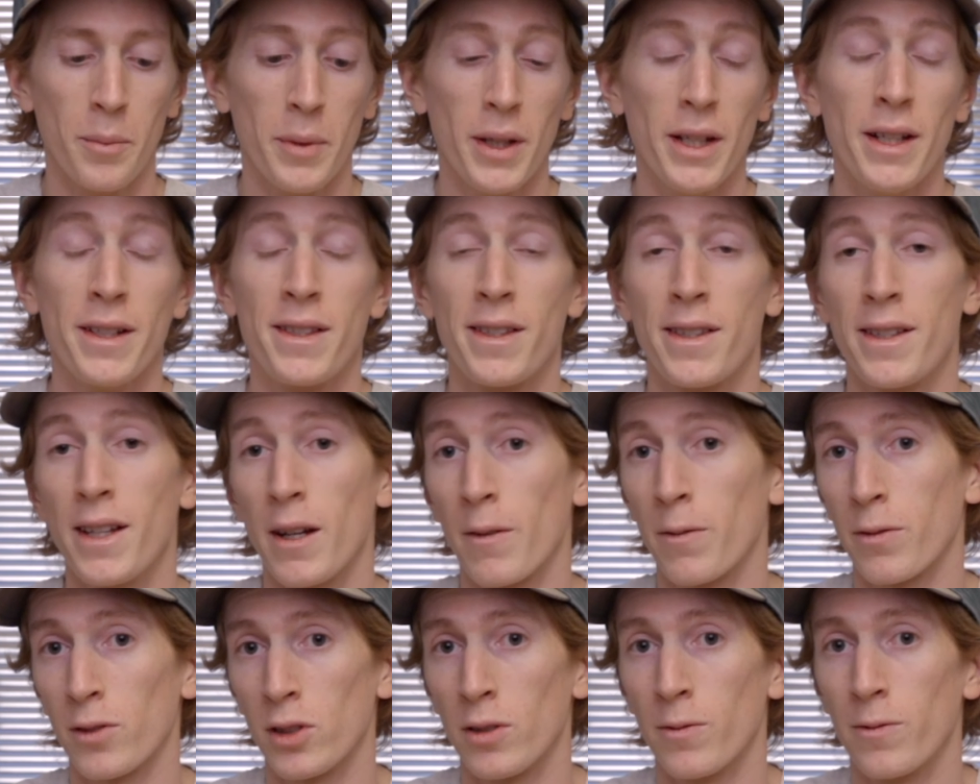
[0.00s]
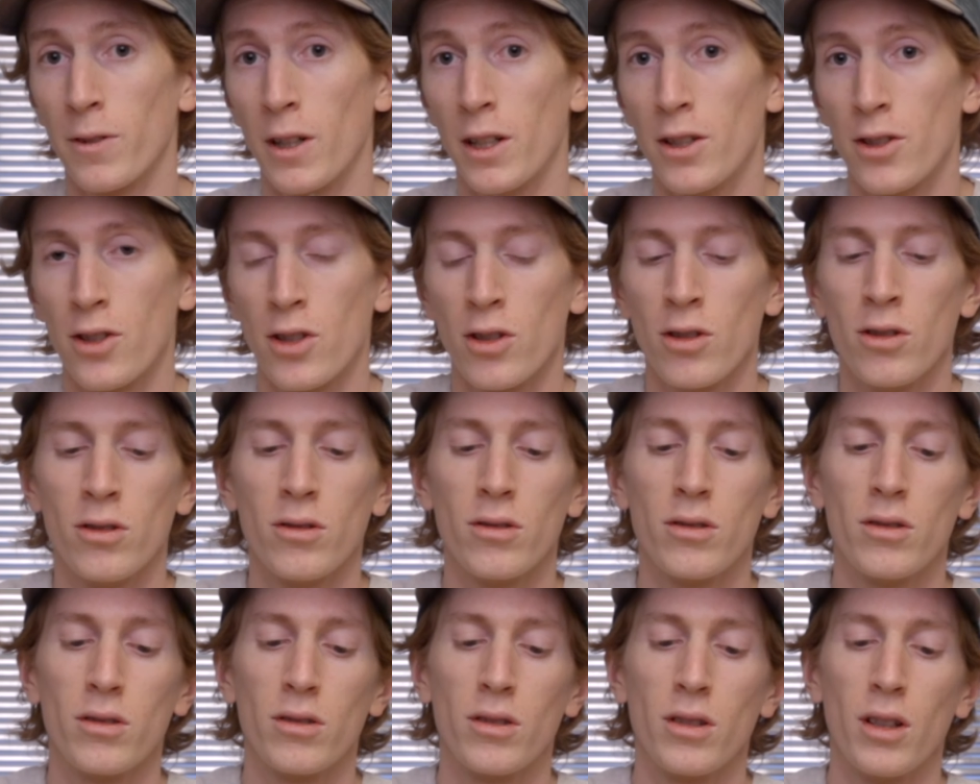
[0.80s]
It's definitely fun too,
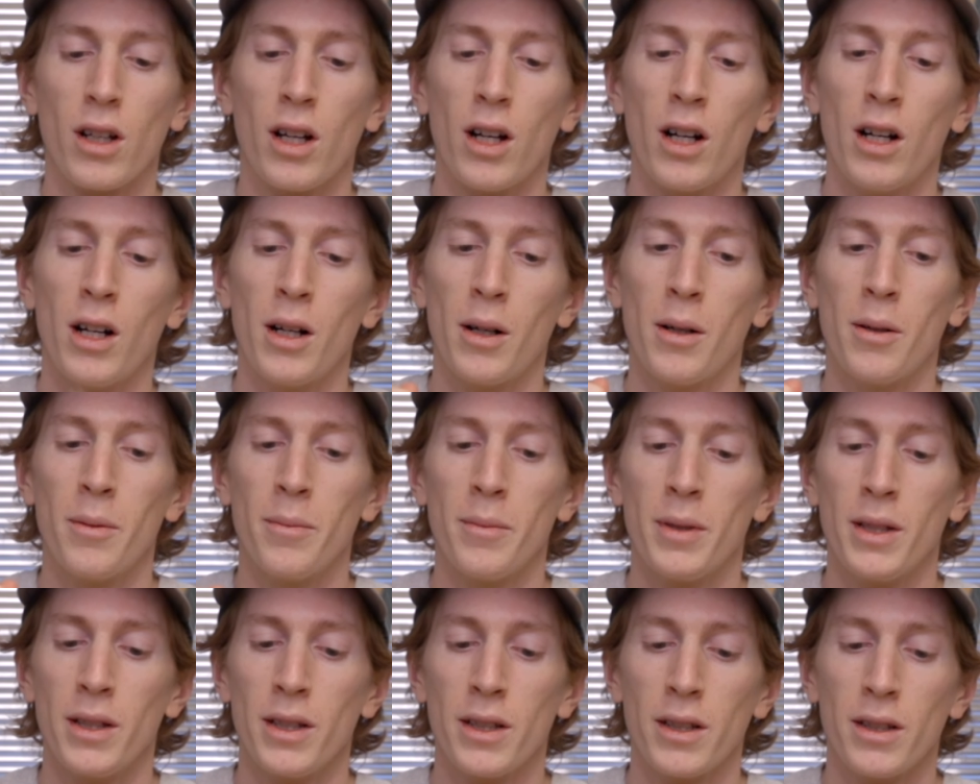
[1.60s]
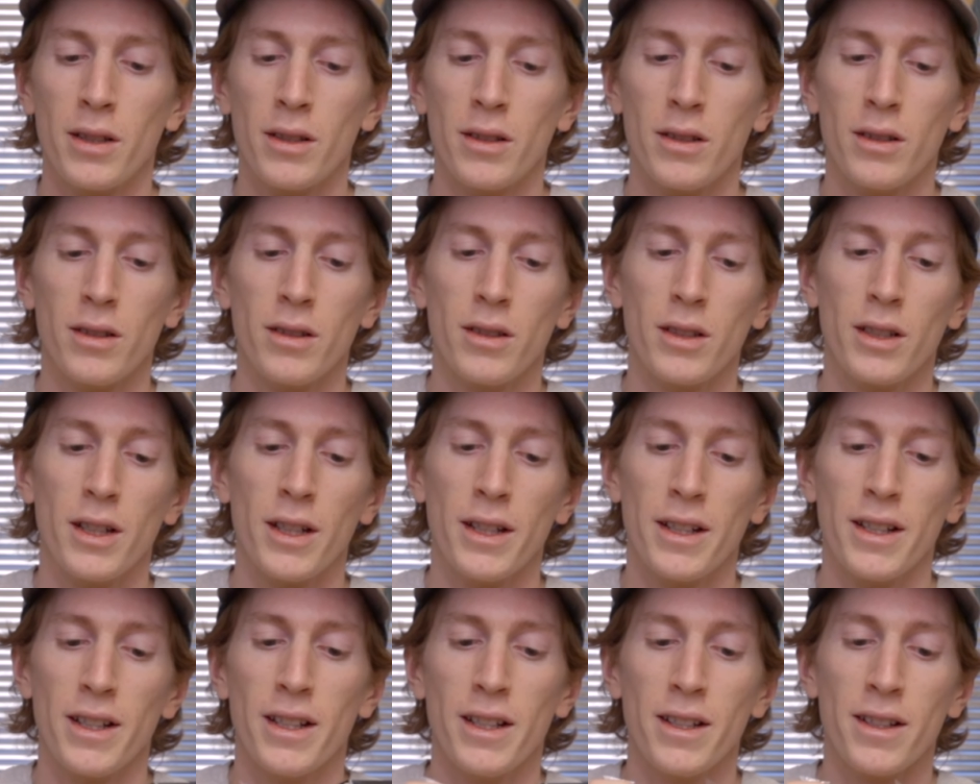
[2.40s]
and
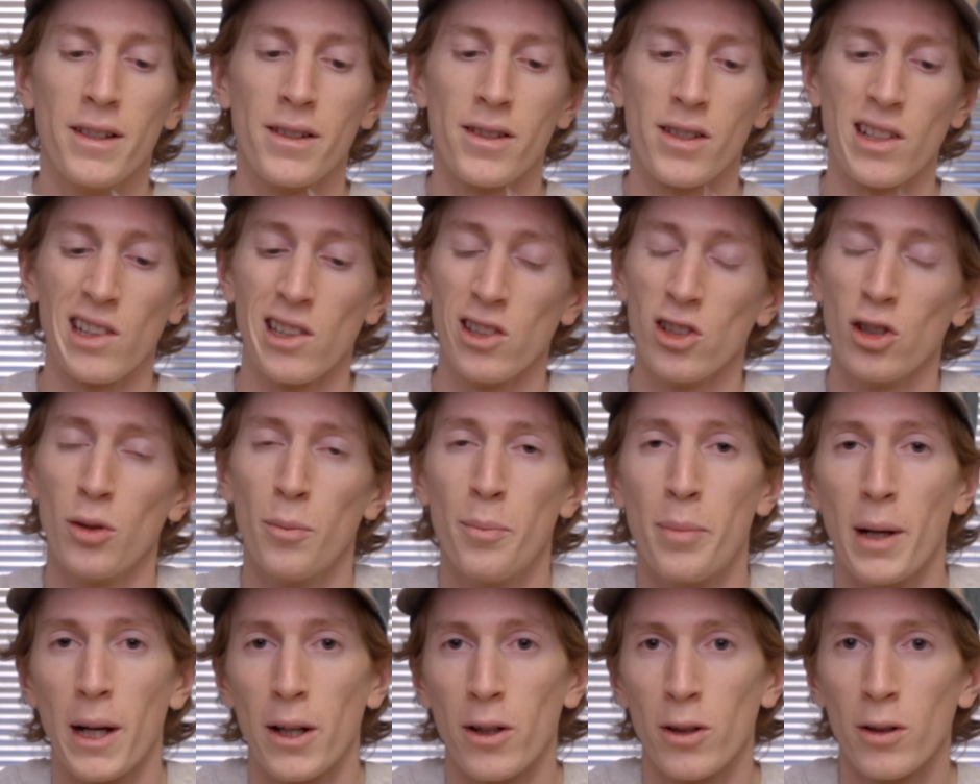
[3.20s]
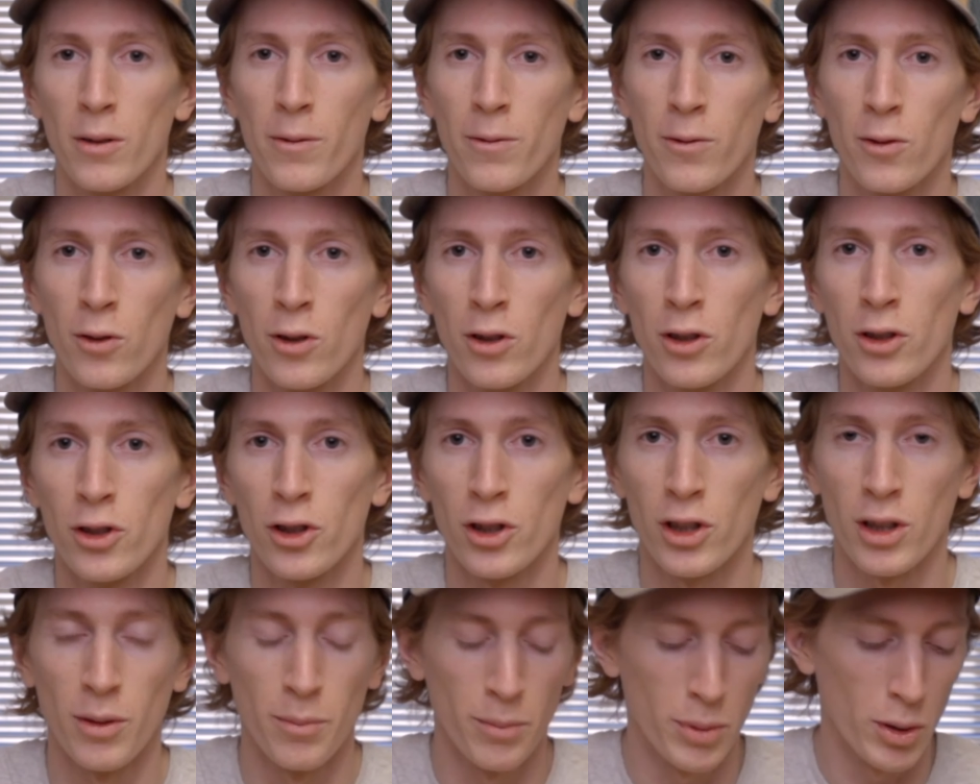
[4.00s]
it is a little better for
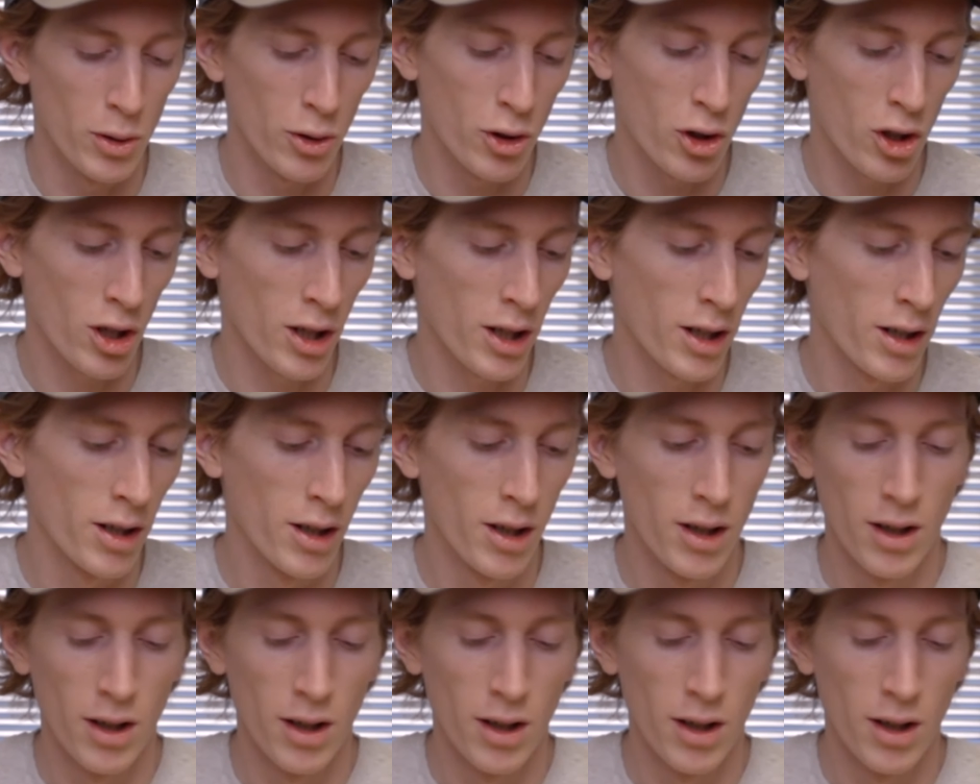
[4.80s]
your kombucha,